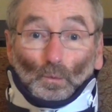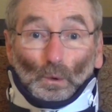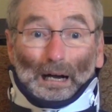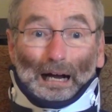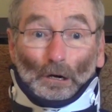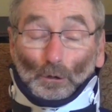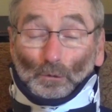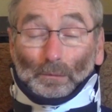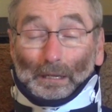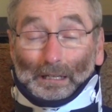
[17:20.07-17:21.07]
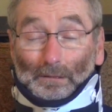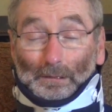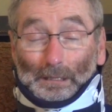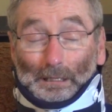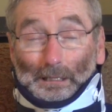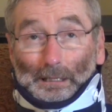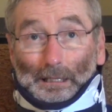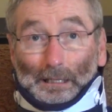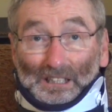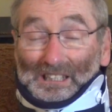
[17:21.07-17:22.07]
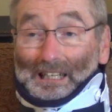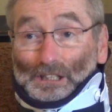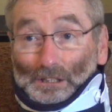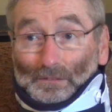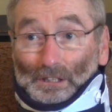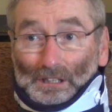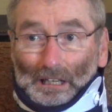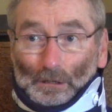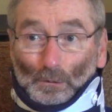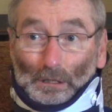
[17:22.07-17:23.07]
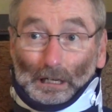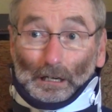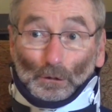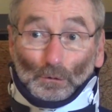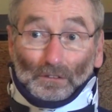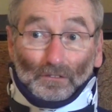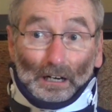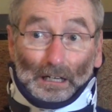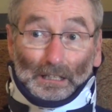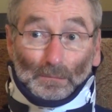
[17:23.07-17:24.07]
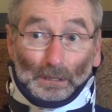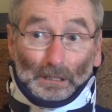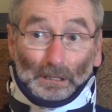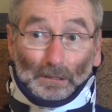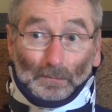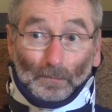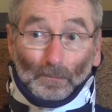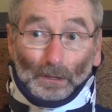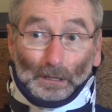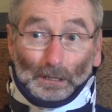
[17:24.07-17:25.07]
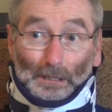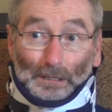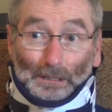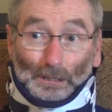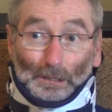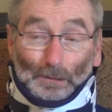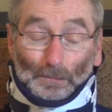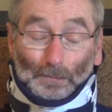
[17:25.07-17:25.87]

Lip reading: how do we make sense of this? How do we find meaning? So